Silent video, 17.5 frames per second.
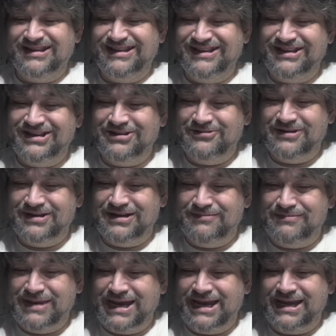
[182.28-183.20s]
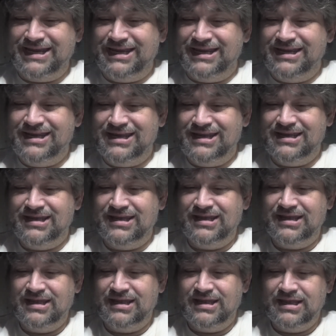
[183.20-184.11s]
new in the packing.
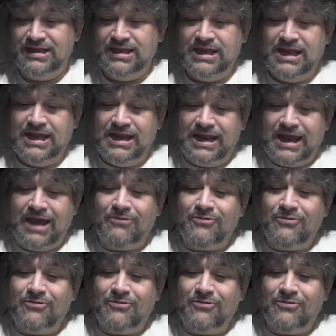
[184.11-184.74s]
I